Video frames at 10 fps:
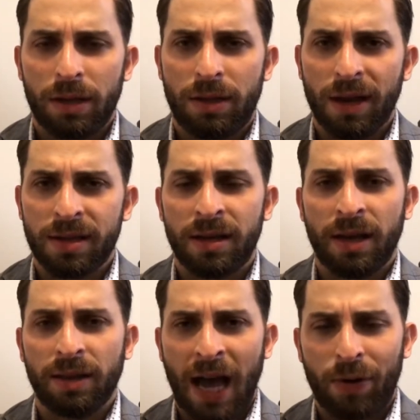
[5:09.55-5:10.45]
doesn't
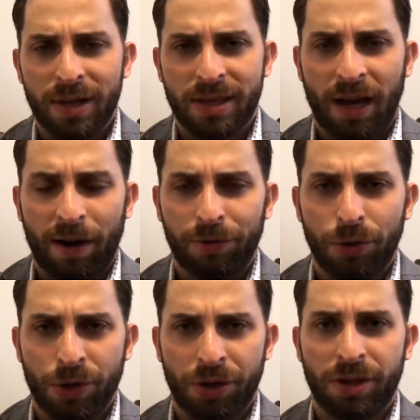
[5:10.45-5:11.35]
allow itself to
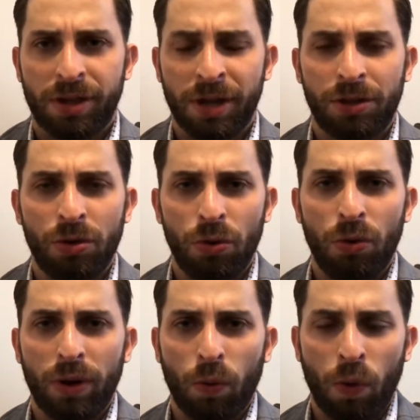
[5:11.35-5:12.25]
just stick
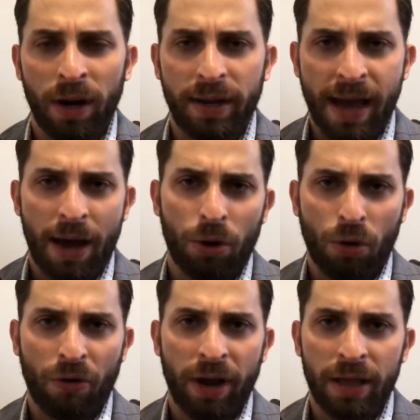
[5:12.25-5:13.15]
to one category.